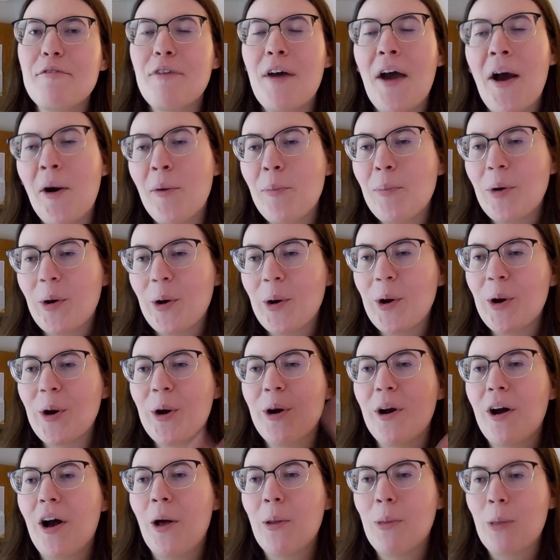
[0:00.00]
of help
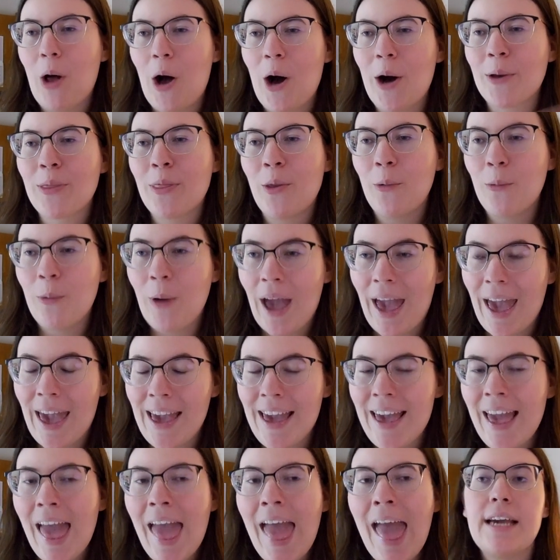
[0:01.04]
her along the
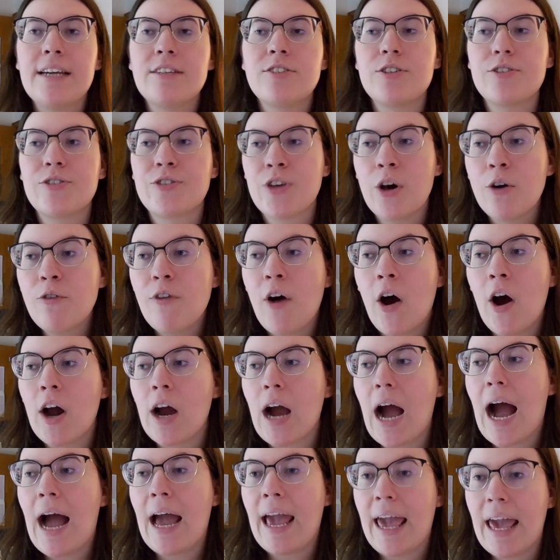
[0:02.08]
way. And so
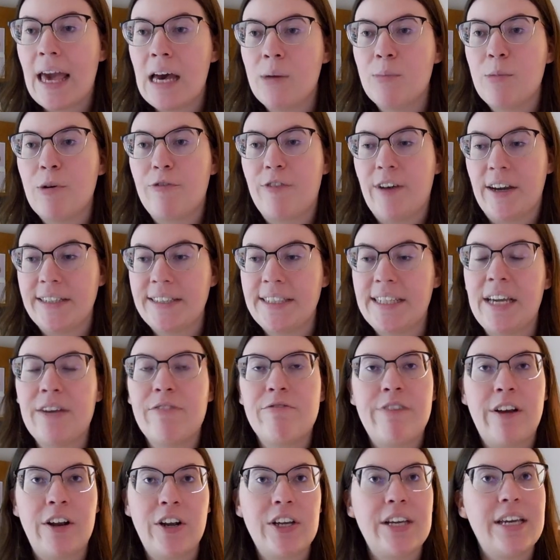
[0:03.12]
far I am finding
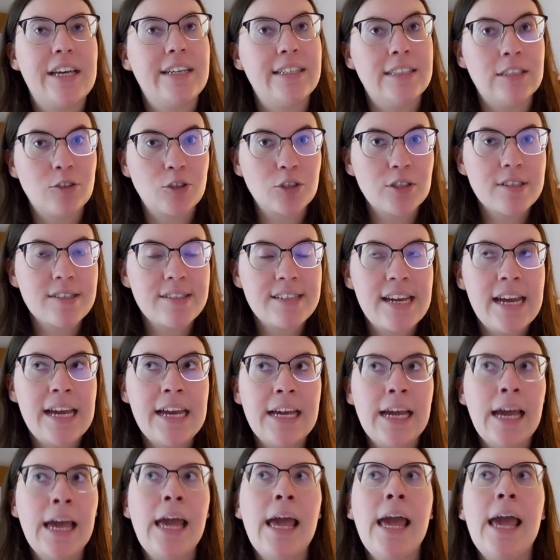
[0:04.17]
it very
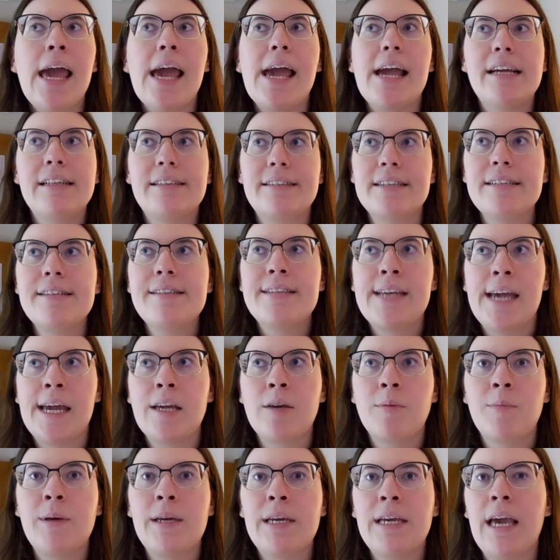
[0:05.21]
interesting. It did
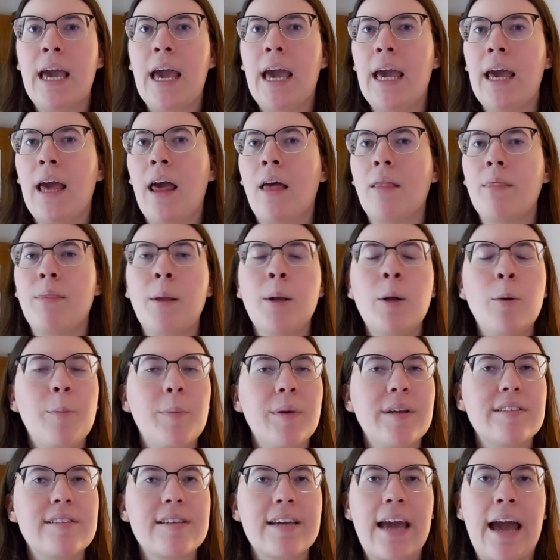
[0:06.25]
take me a little
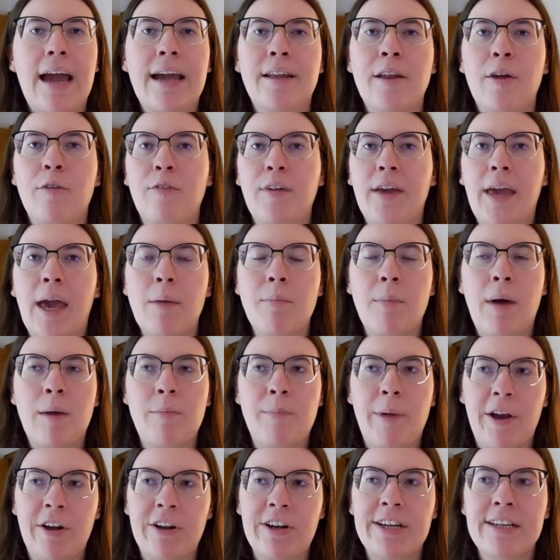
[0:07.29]
bit to kind of get my
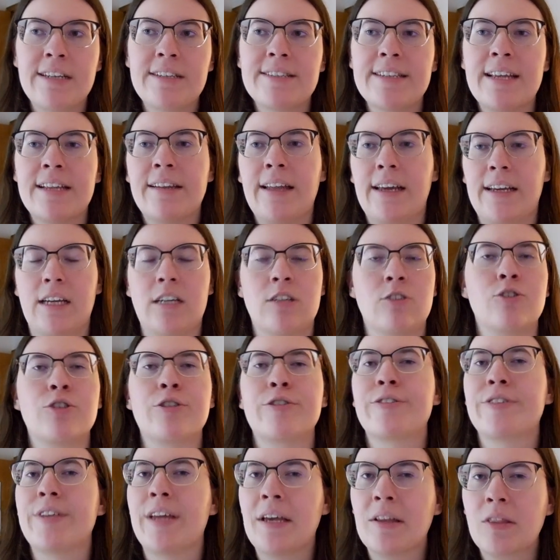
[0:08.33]
bearings and like
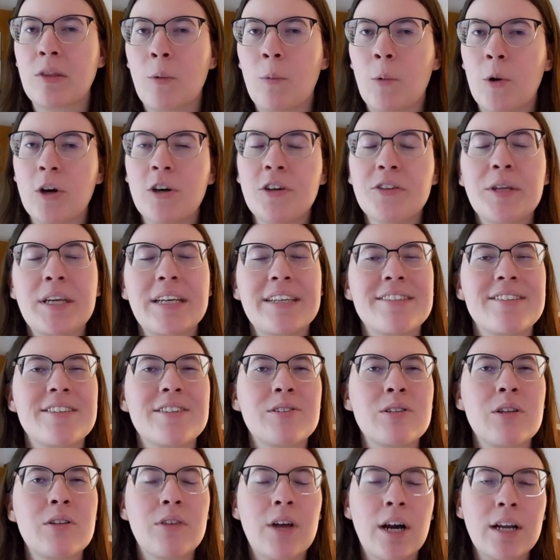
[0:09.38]
understand the world, because
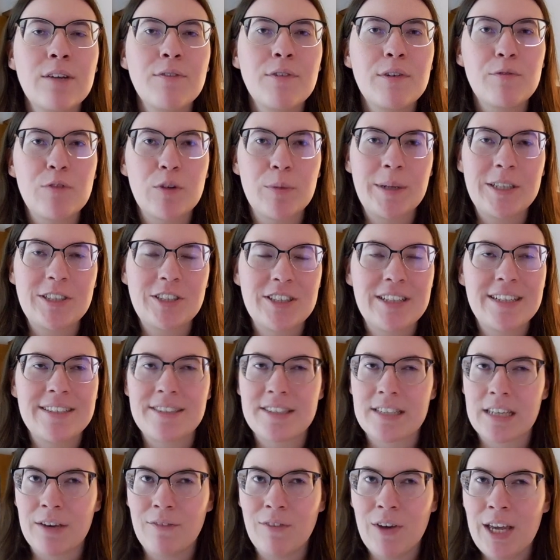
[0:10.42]
there's a lot of information
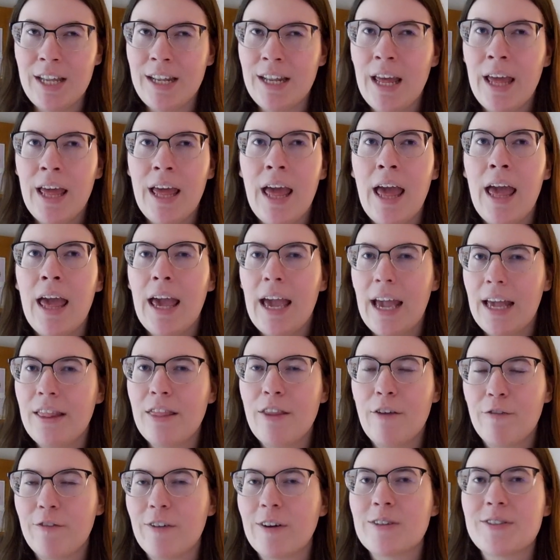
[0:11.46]
that's given in
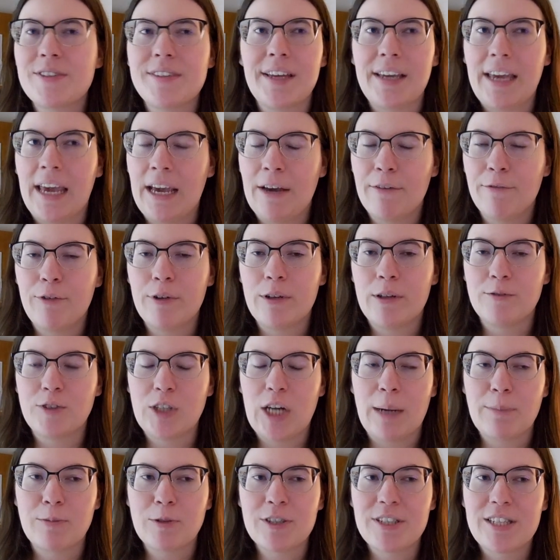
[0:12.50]
the first like handful of
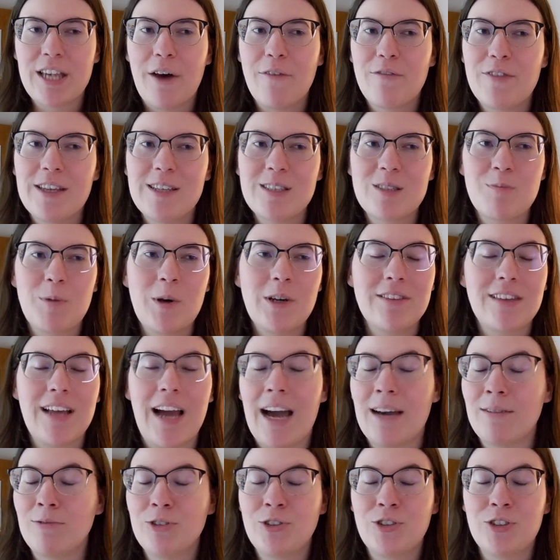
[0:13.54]
chapters of this book
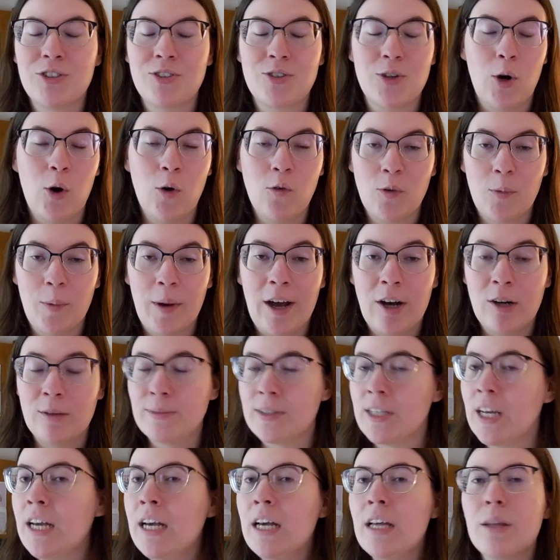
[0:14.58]
that I was just
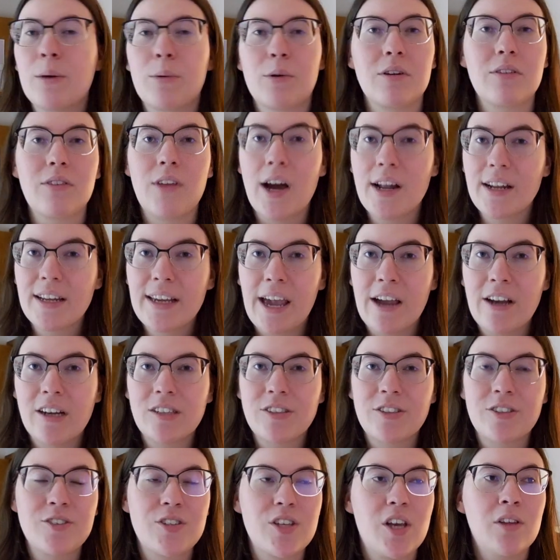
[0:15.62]
overwhelmed. There were a lot of
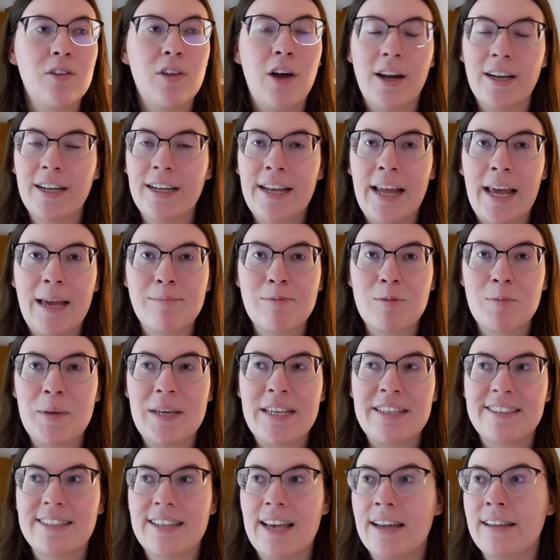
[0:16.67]
characters, a lot of names, names
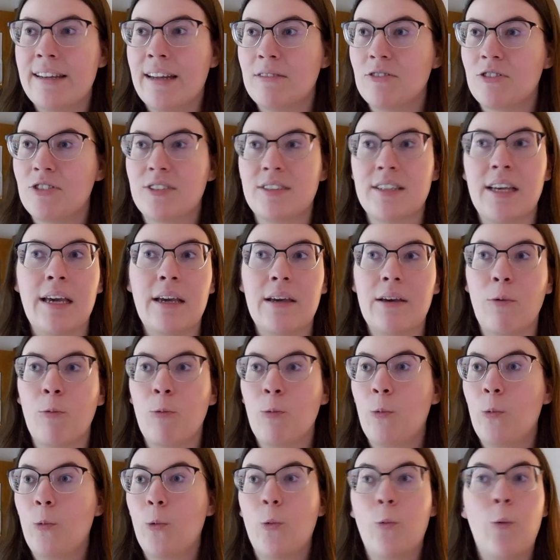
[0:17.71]
being said, and I was just like,
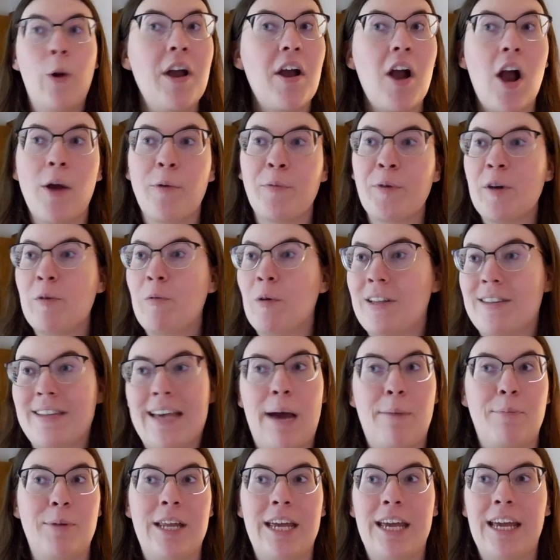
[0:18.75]
where are we? What's
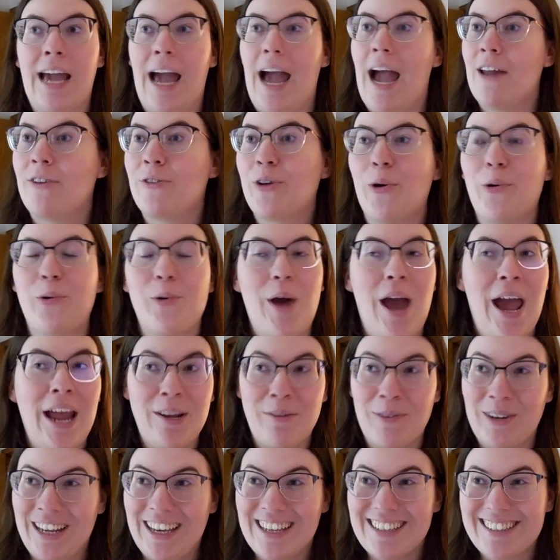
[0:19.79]
happening? I don't know who
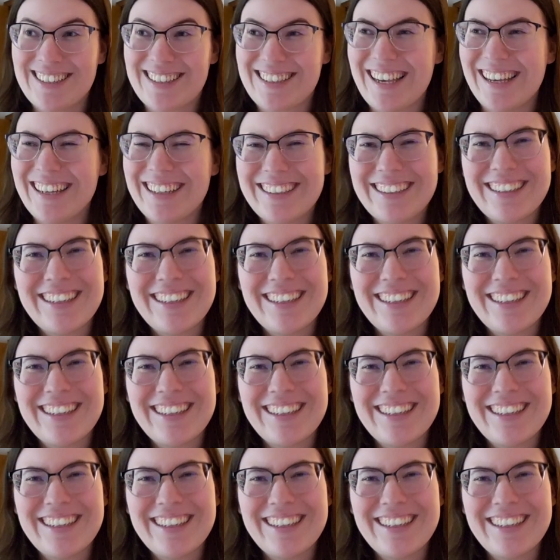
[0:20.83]
anyone is.